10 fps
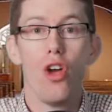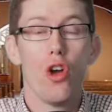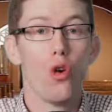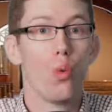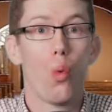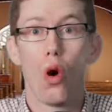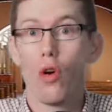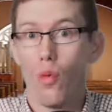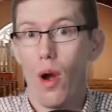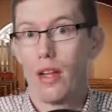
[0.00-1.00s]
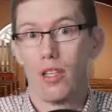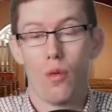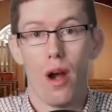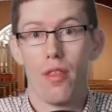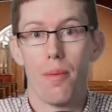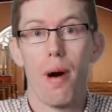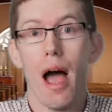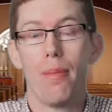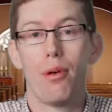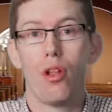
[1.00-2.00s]
who weren't raised around the
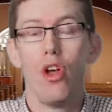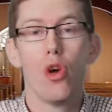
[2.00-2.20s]
Bible,